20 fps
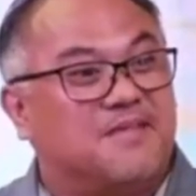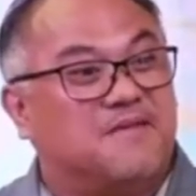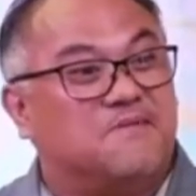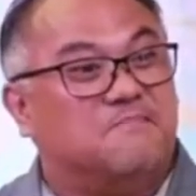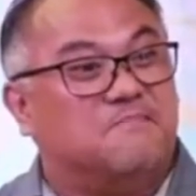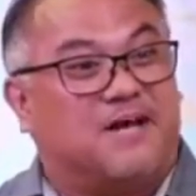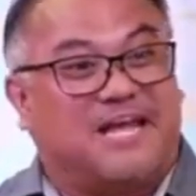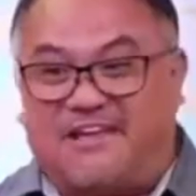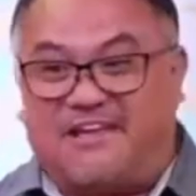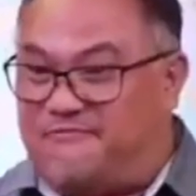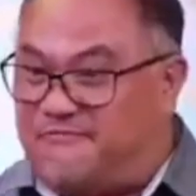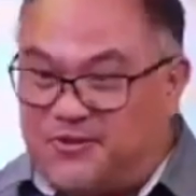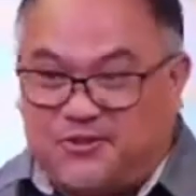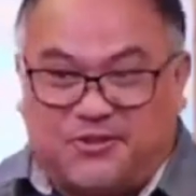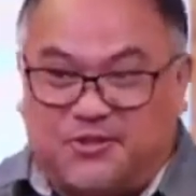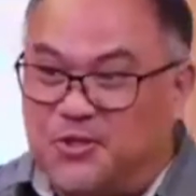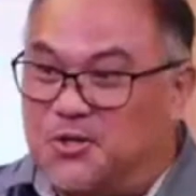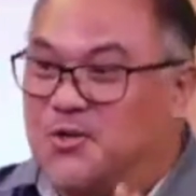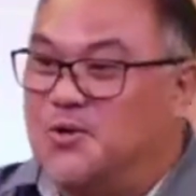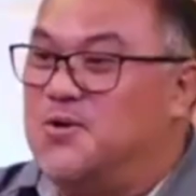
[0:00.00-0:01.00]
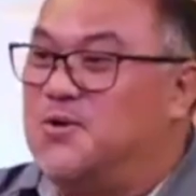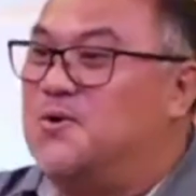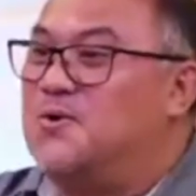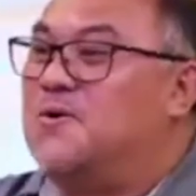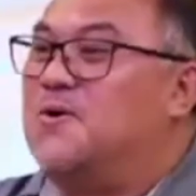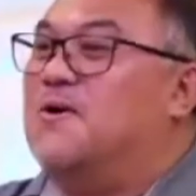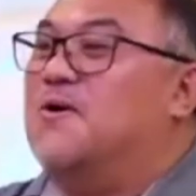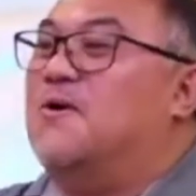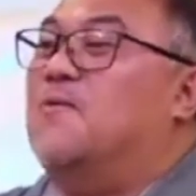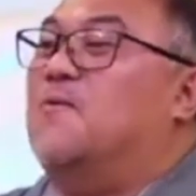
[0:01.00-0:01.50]
But if you do
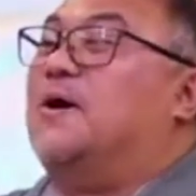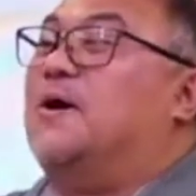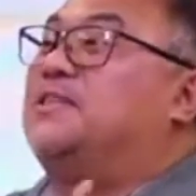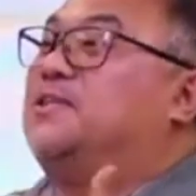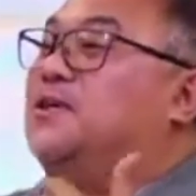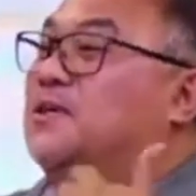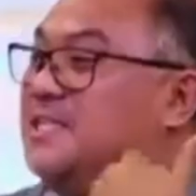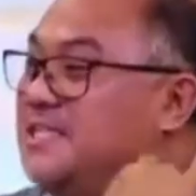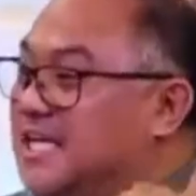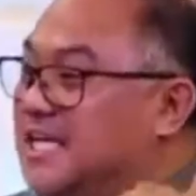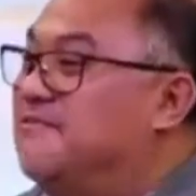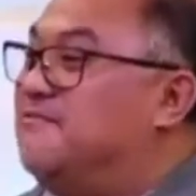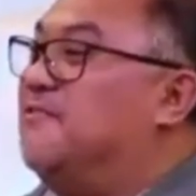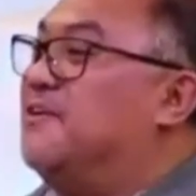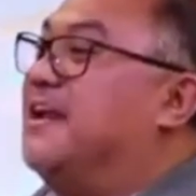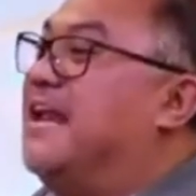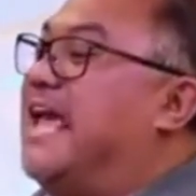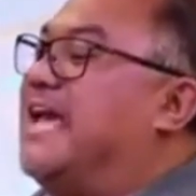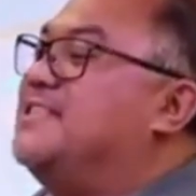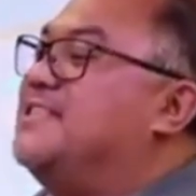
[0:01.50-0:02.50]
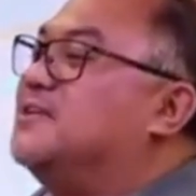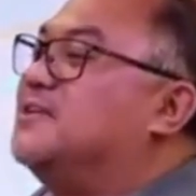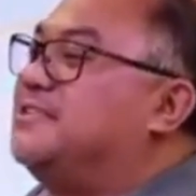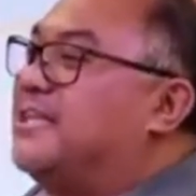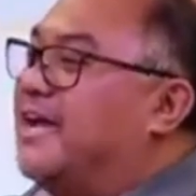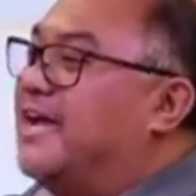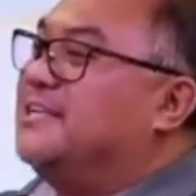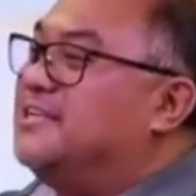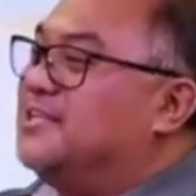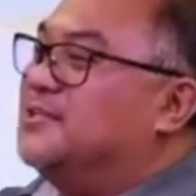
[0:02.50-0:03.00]
what your sinful nature
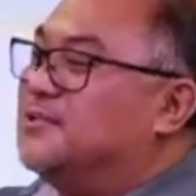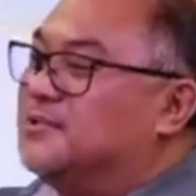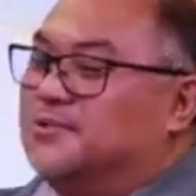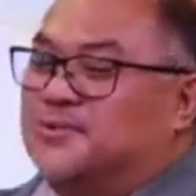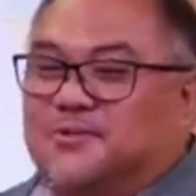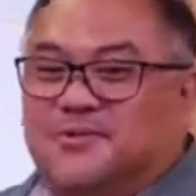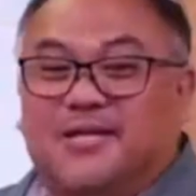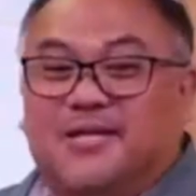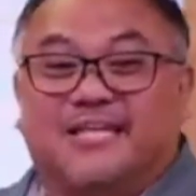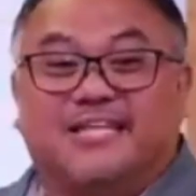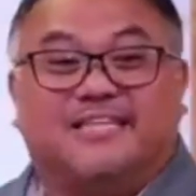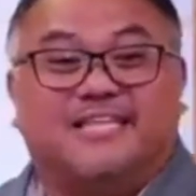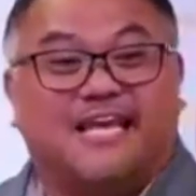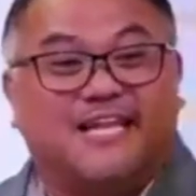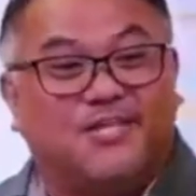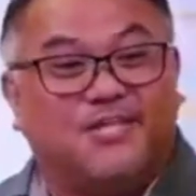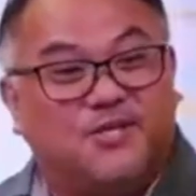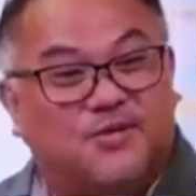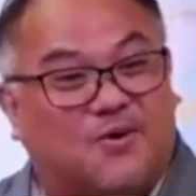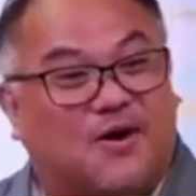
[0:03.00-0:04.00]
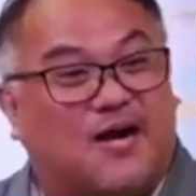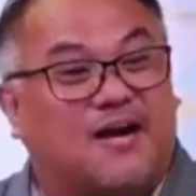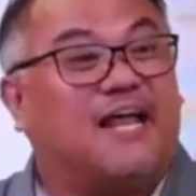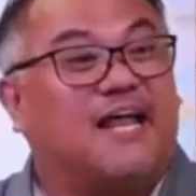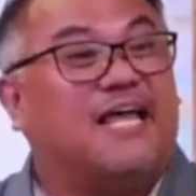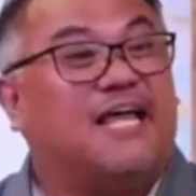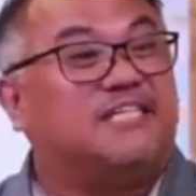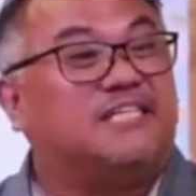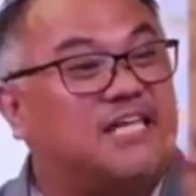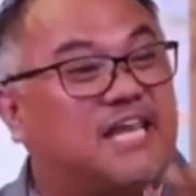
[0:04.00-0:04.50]
tells you to do, then you are
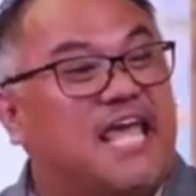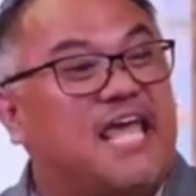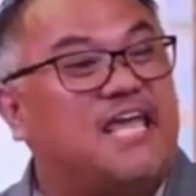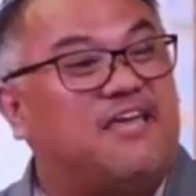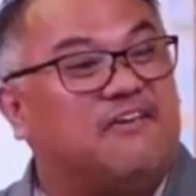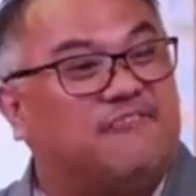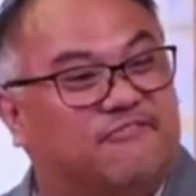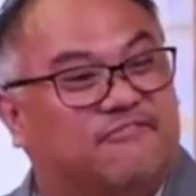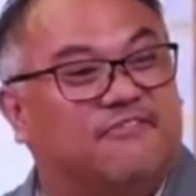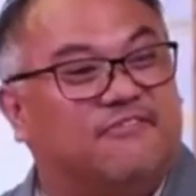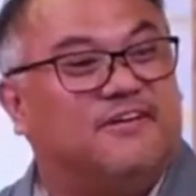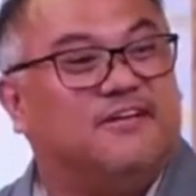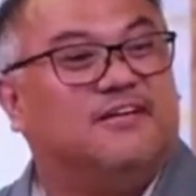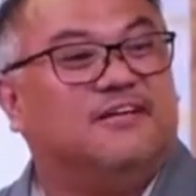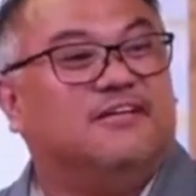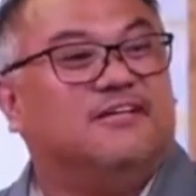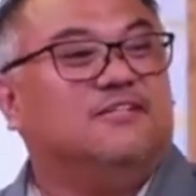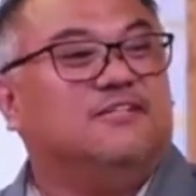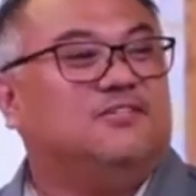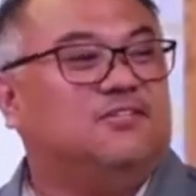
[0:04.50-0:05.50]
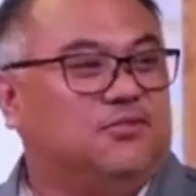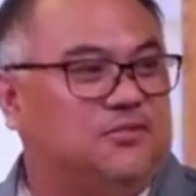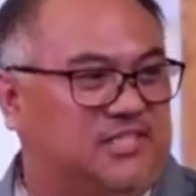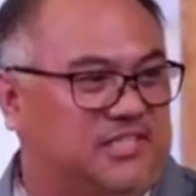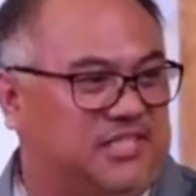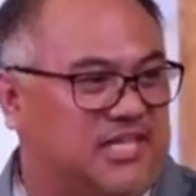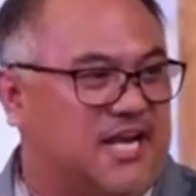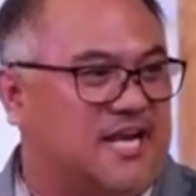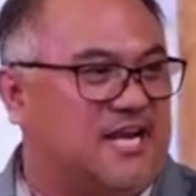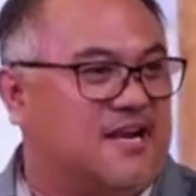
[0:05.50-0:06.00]
a slave to
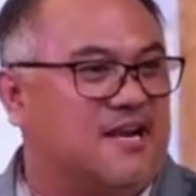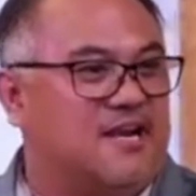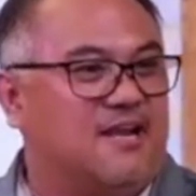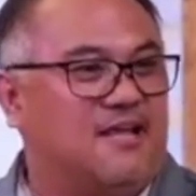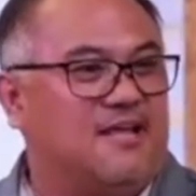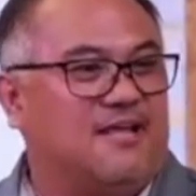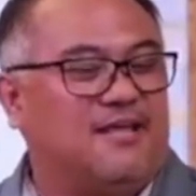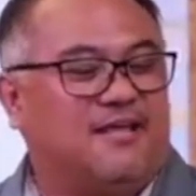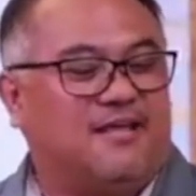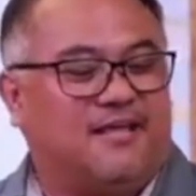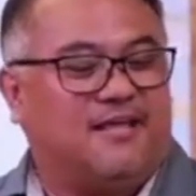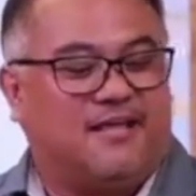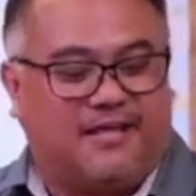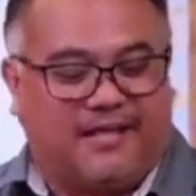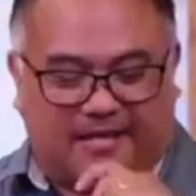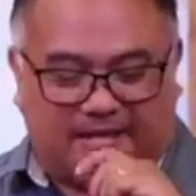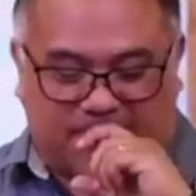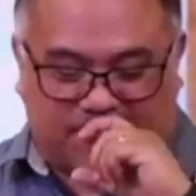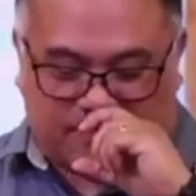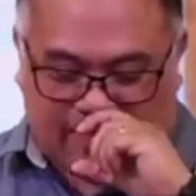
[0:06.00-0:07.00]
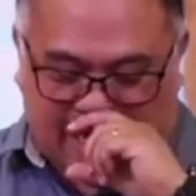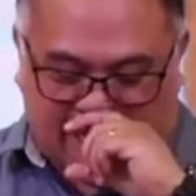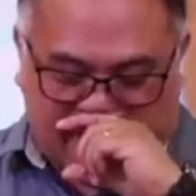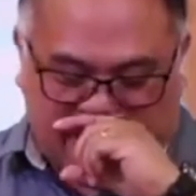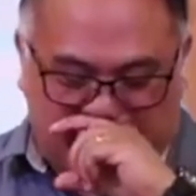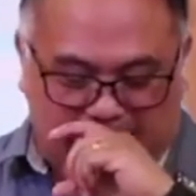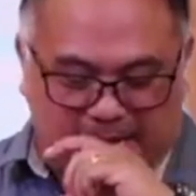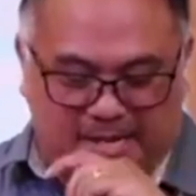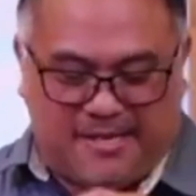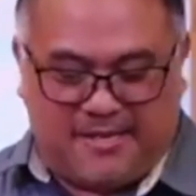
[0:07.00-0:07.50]
sin and
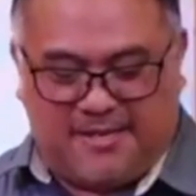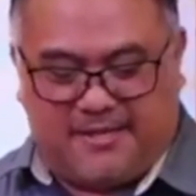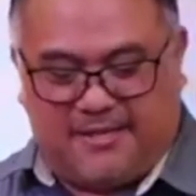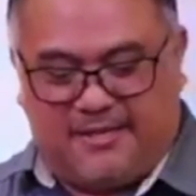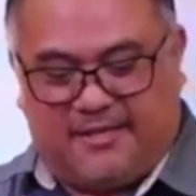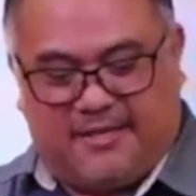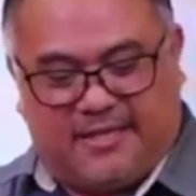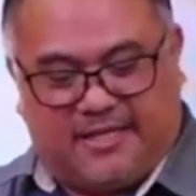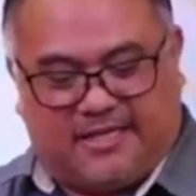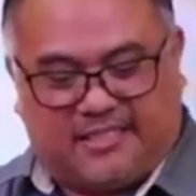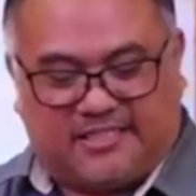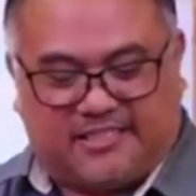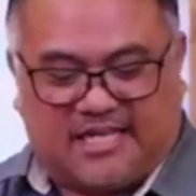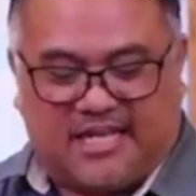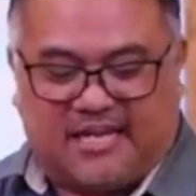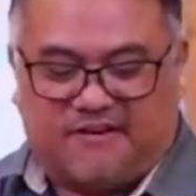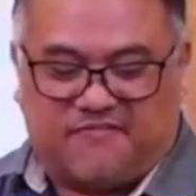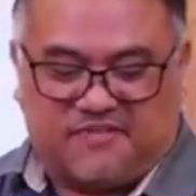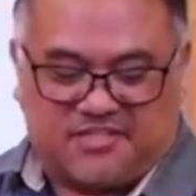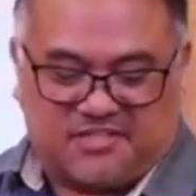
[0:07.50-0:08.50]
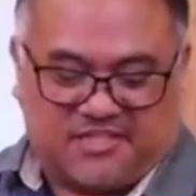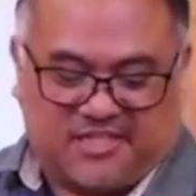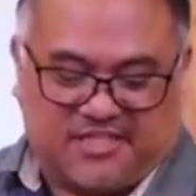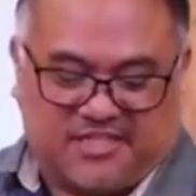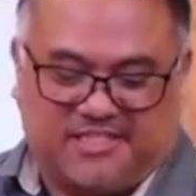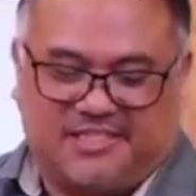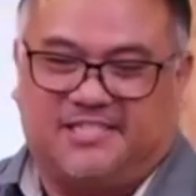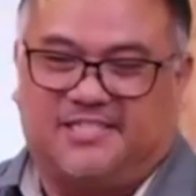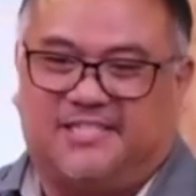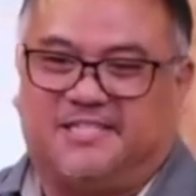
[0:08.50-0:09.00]
pride and
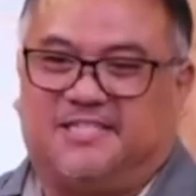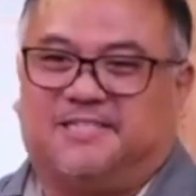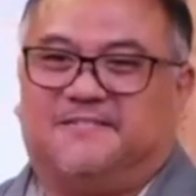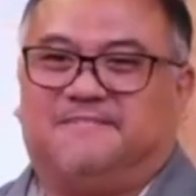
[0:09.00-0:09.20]
selfishness.